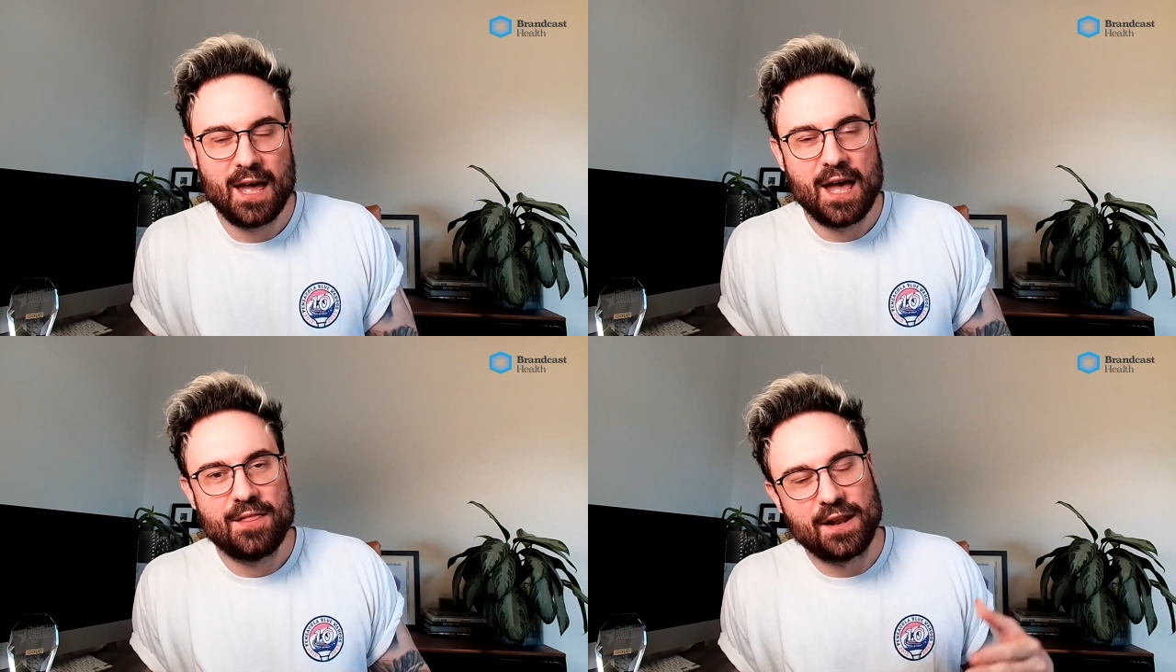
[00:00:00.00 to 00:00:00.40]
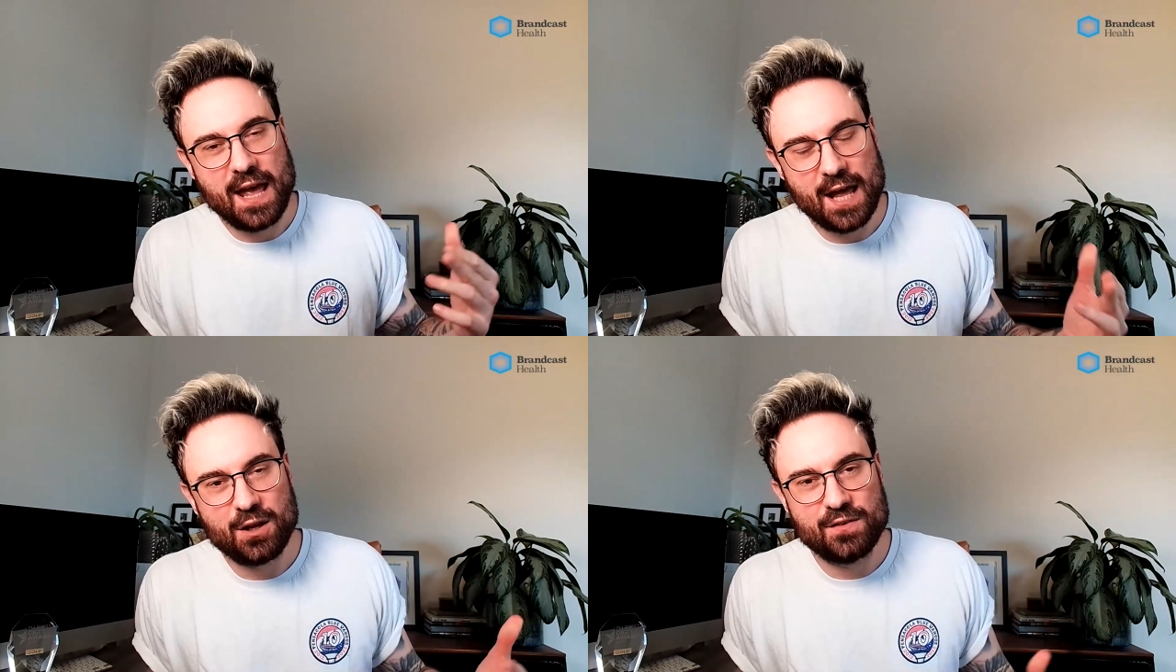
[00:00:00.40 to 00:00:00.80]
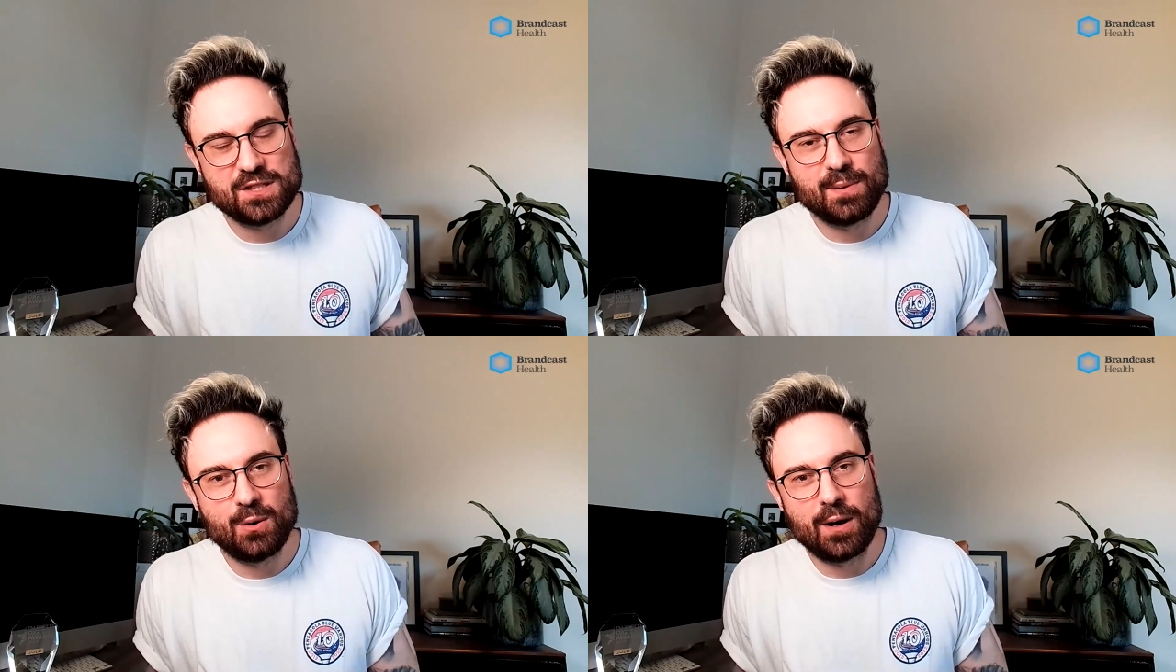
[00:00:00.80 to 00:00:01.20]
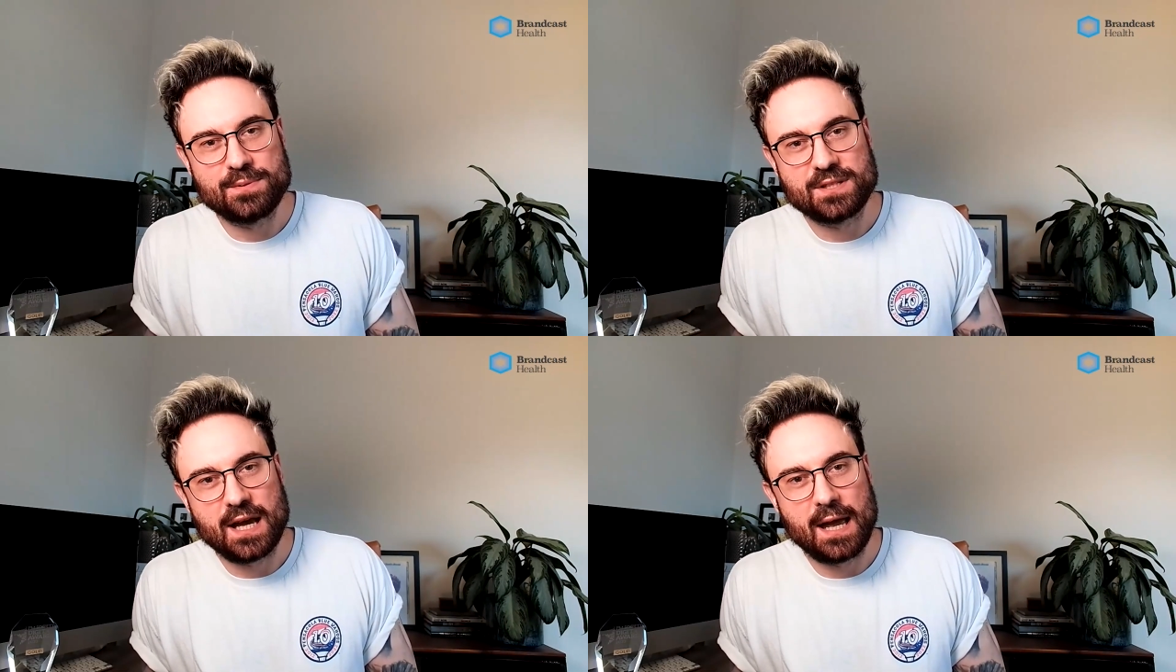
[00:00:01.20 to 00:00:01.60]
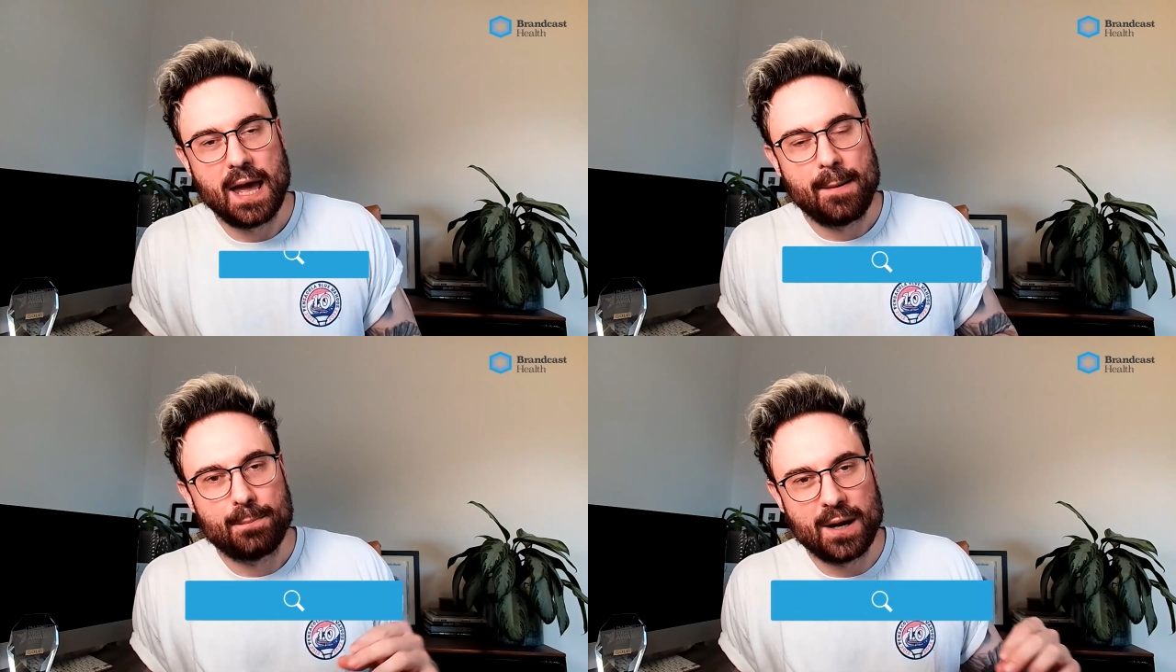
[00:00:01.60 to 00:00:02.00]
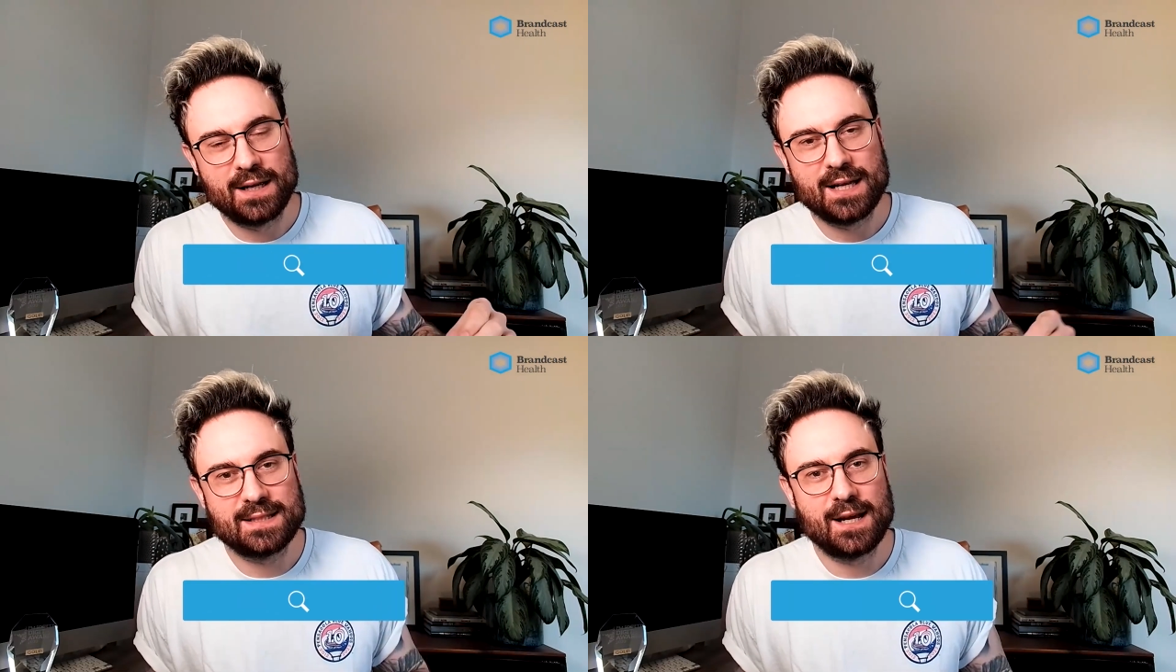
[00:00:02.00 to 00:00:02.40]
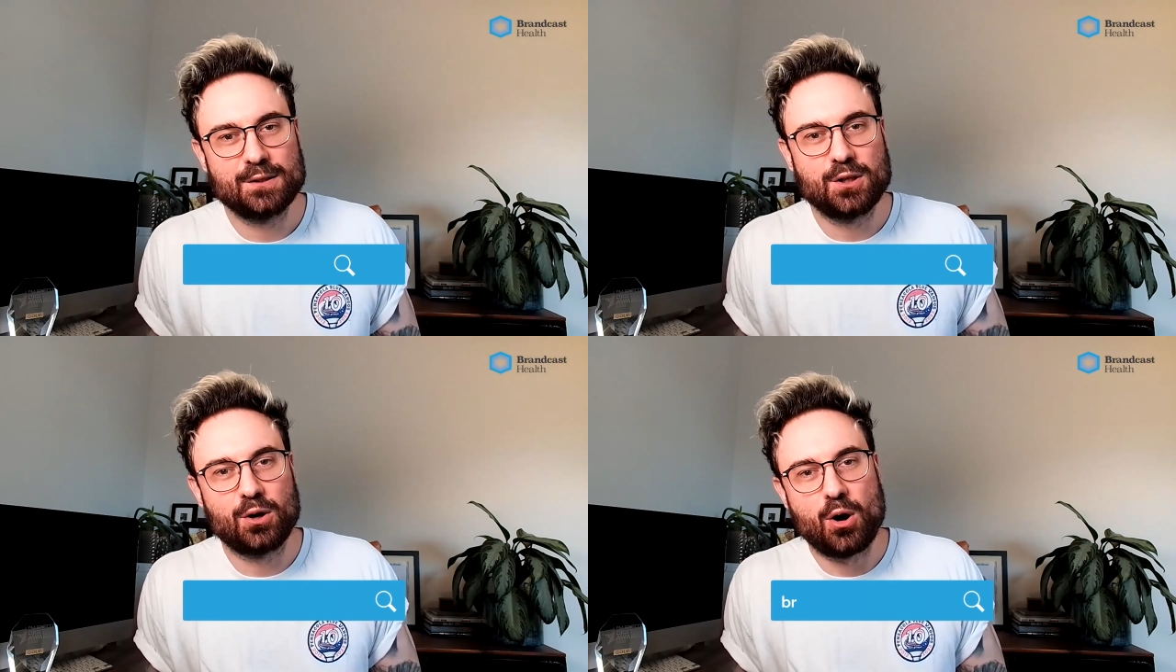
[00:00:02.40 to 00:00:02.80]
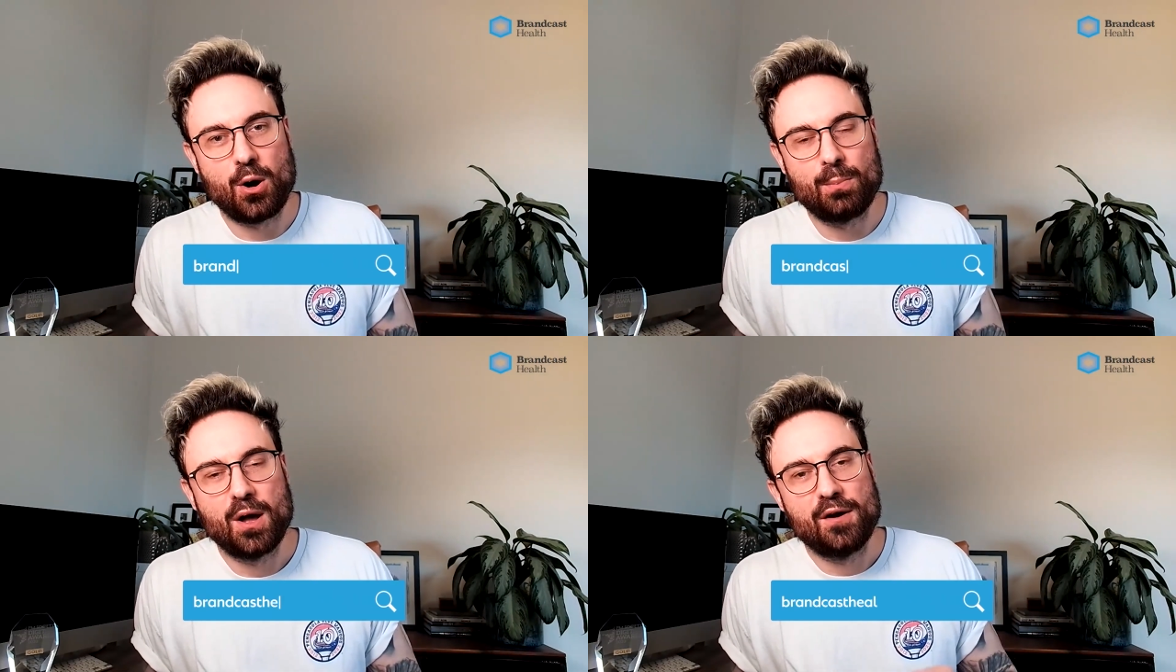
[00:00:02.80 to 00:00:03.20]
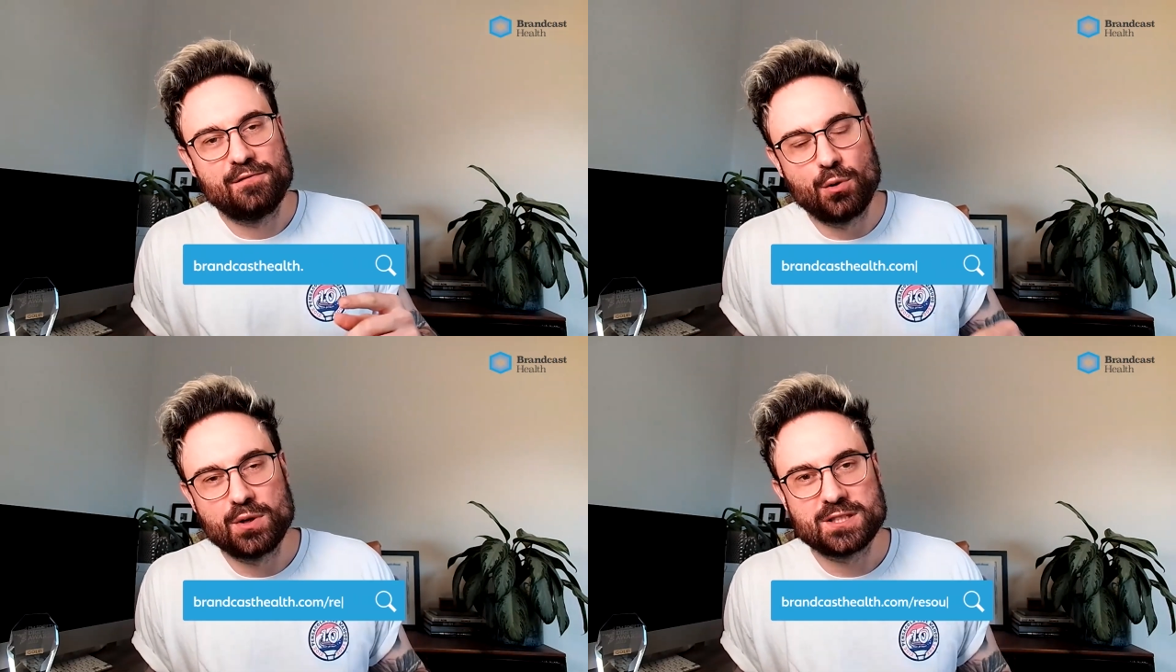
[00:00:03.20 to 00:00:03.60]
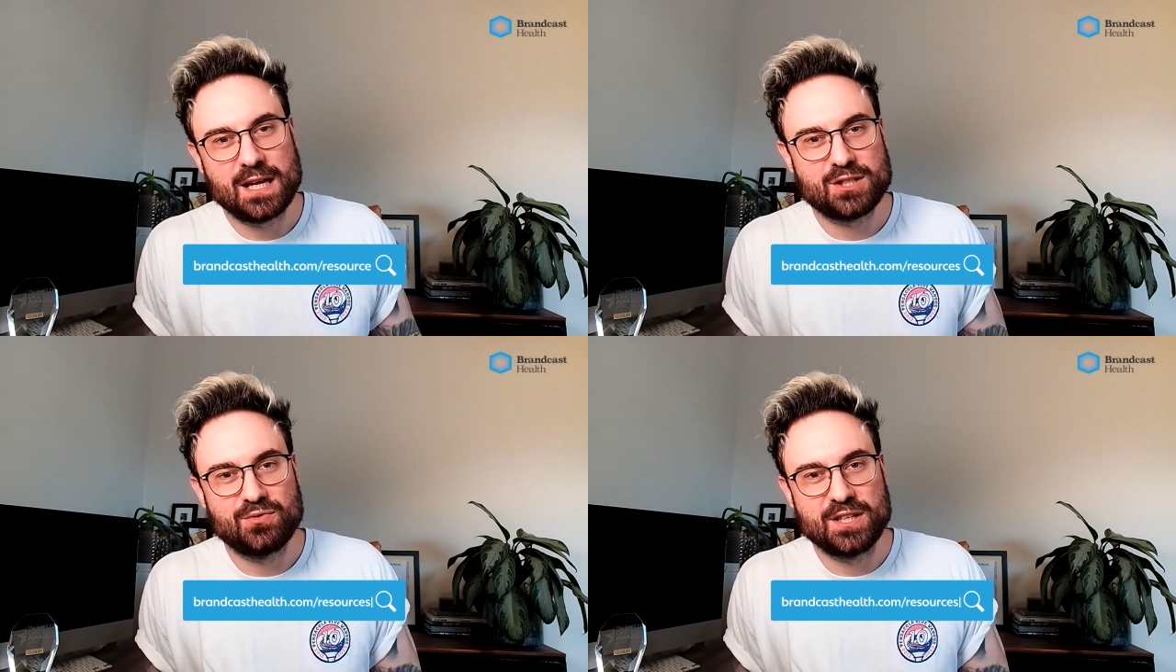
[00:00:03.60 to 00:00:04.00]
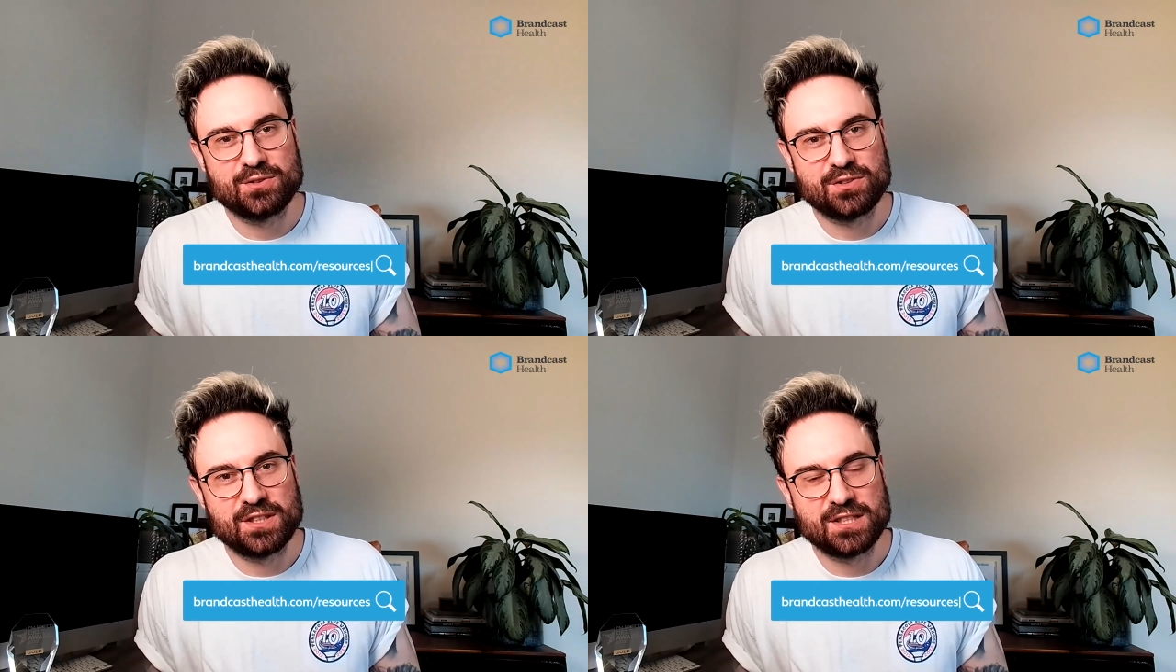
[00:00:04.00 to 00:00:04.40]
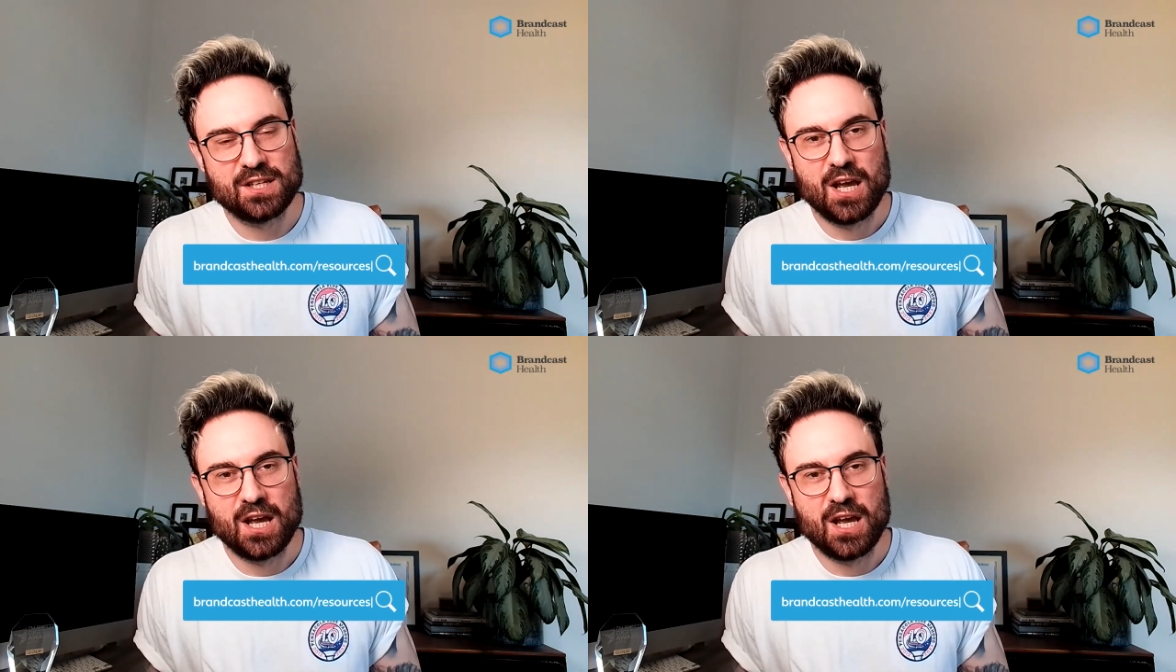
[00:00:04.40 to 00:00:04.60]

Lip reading: then head over to my website, brandcasthealth.com/resources,